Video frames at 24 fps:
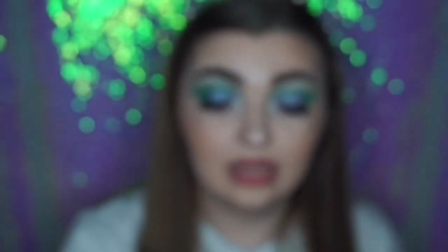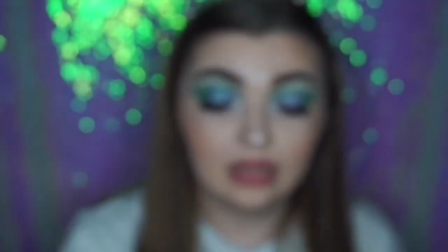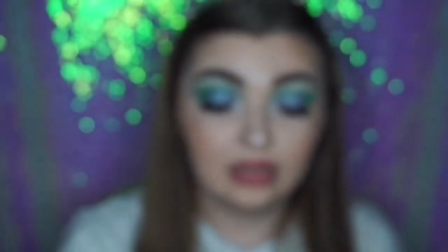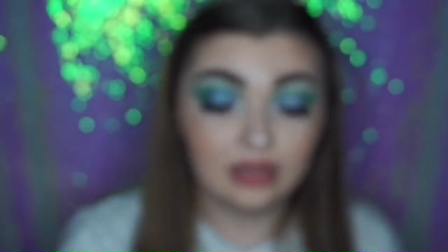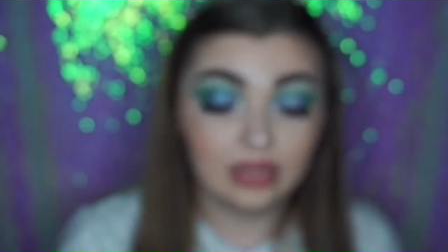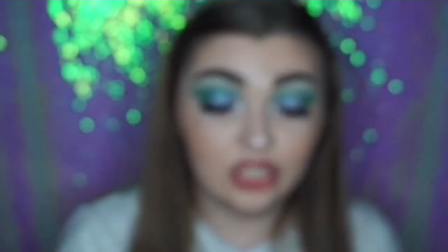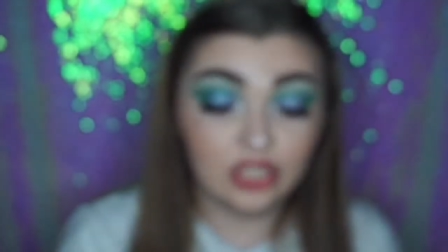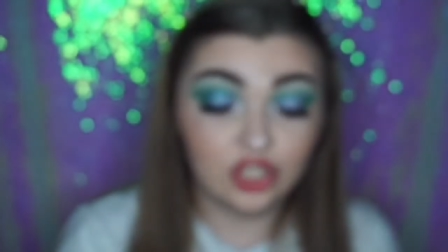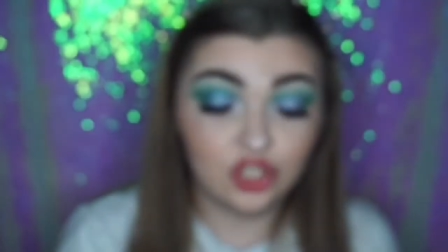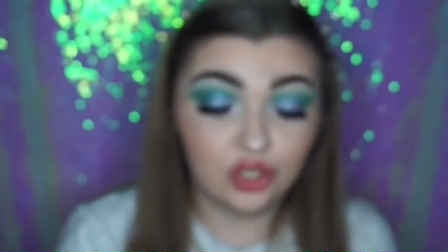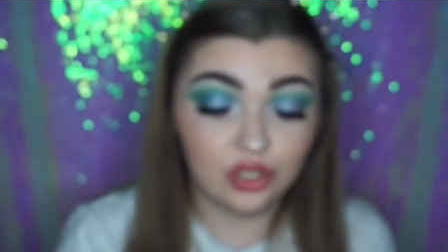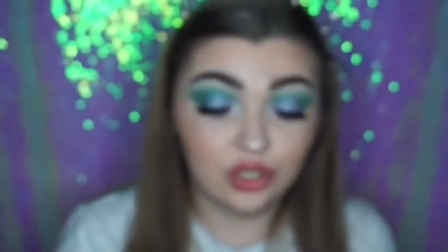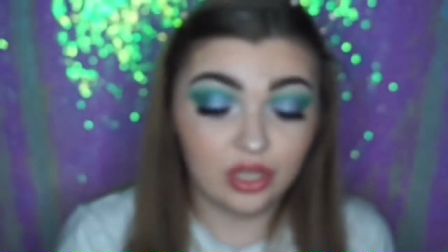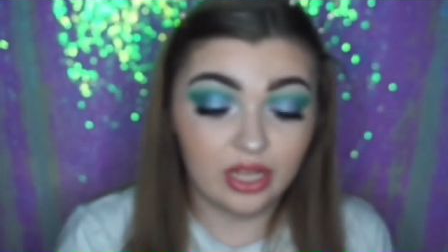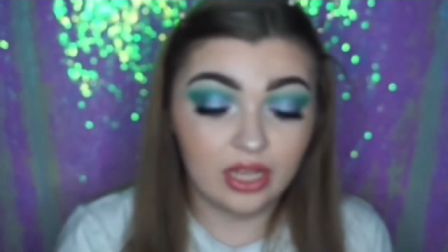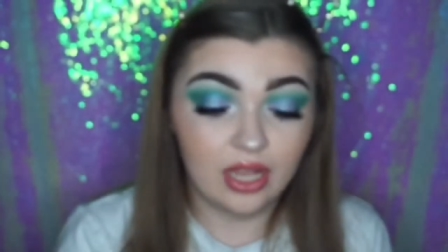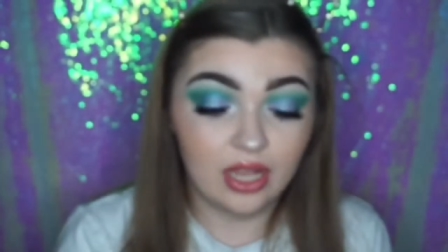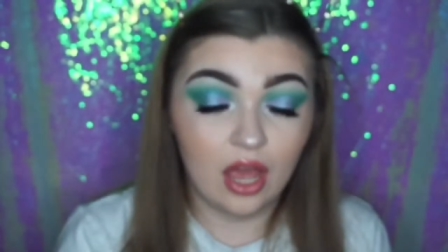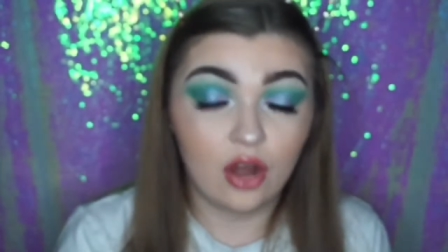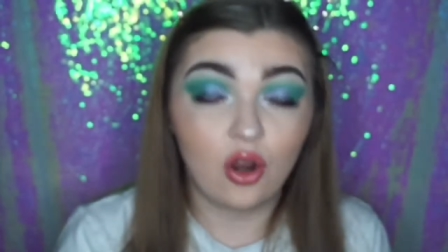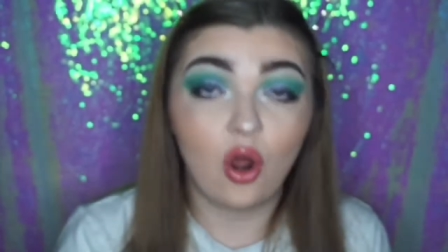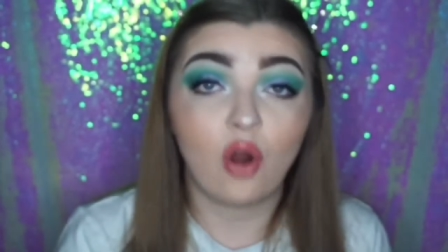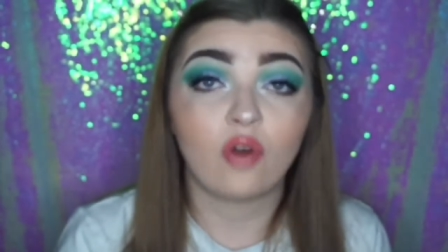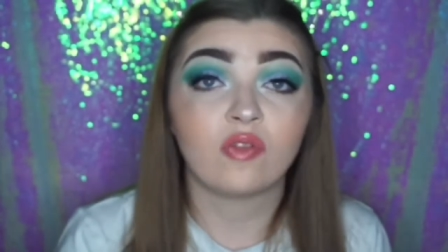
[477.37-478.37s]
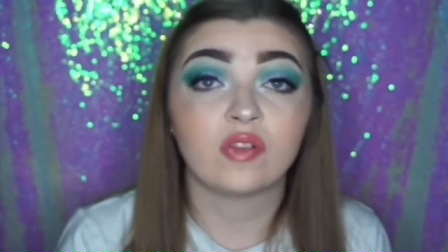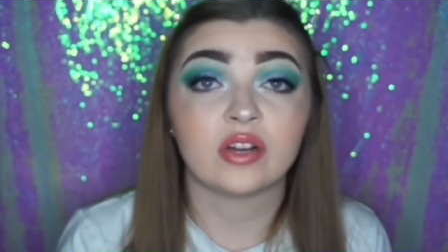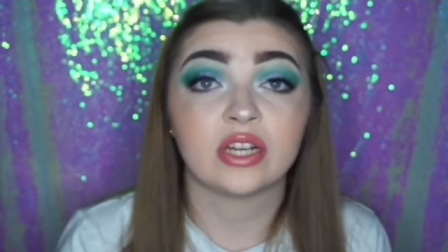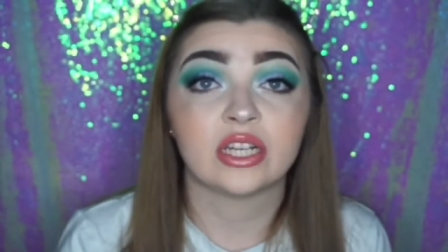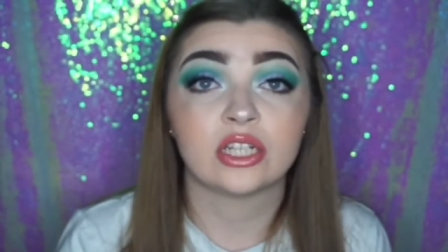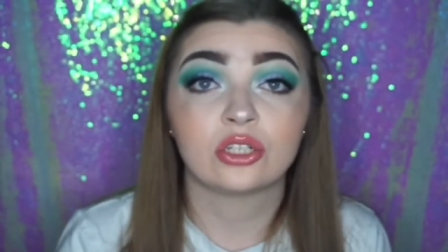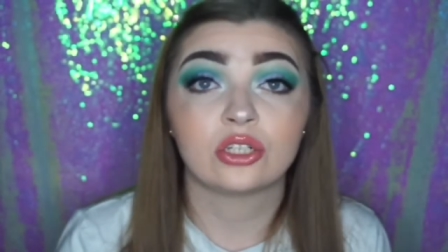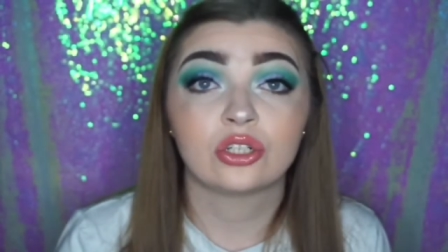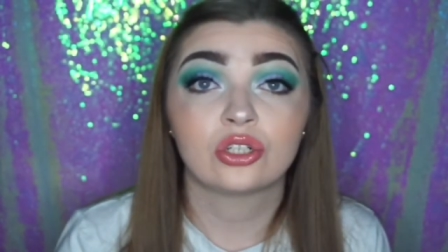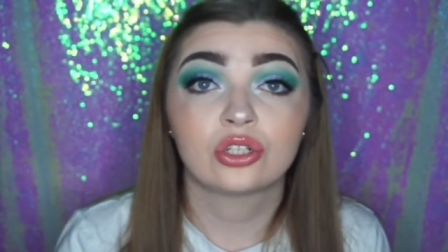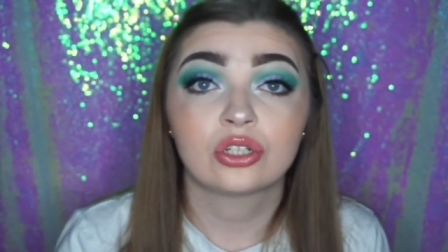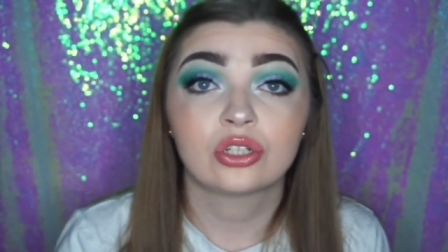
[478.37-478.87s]
literally an
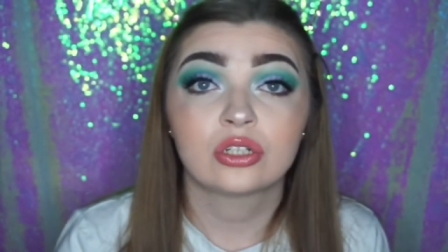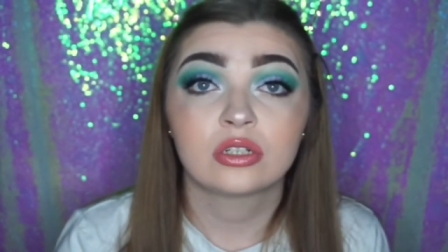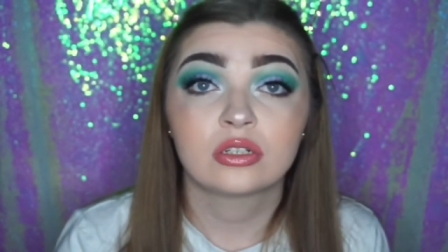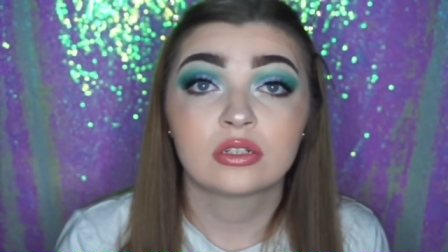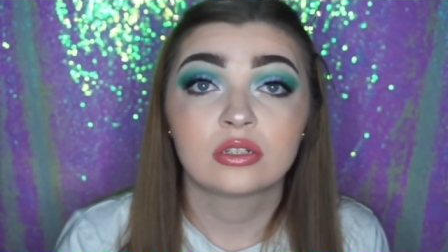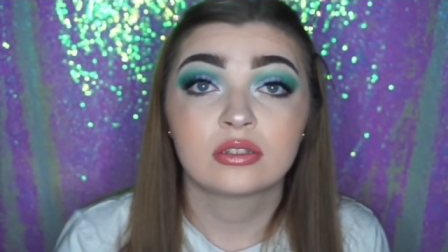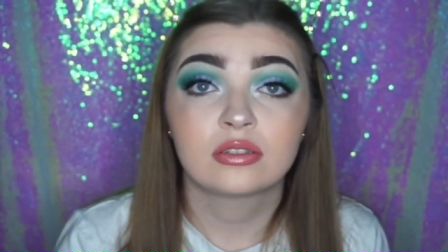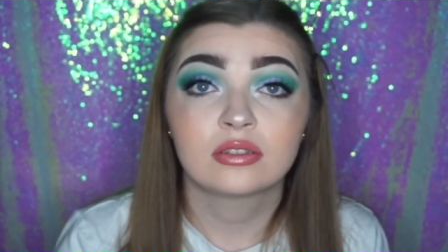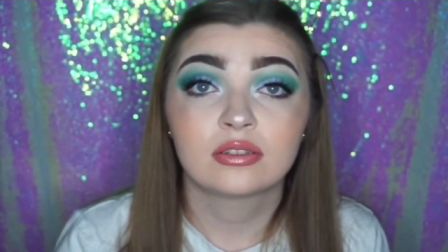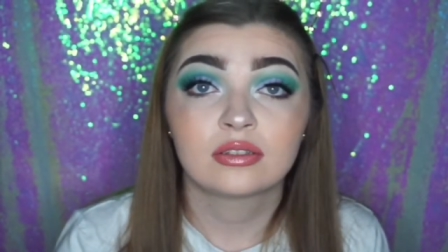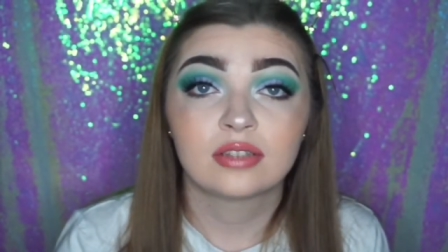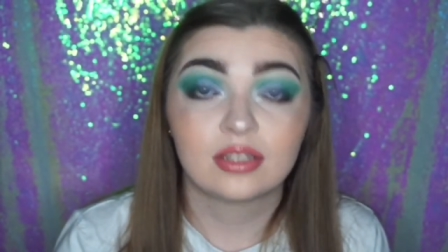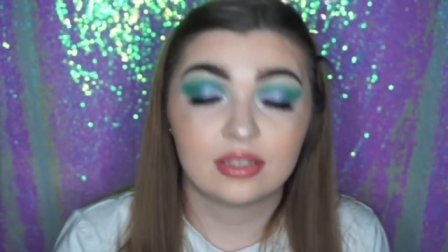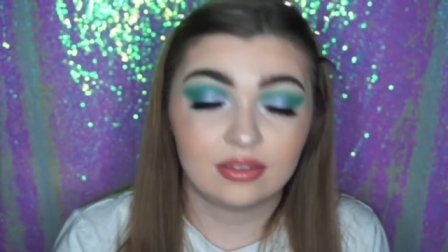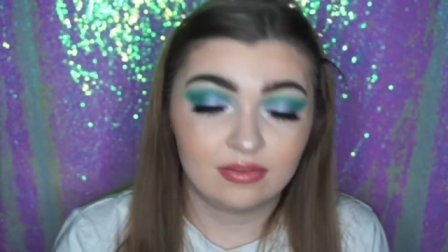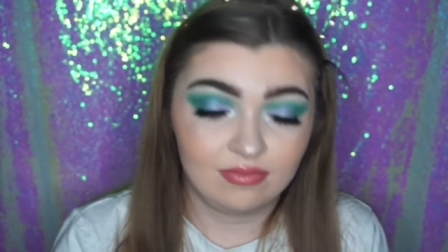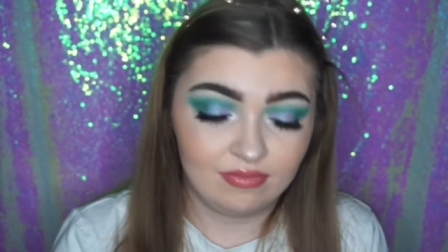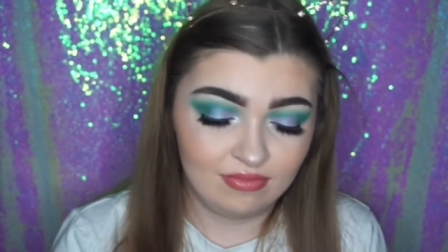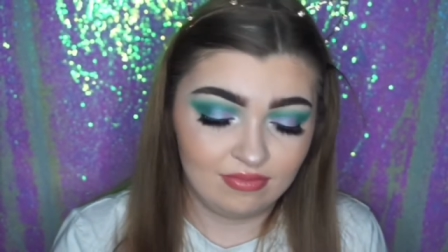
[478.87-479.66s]
orange. There's,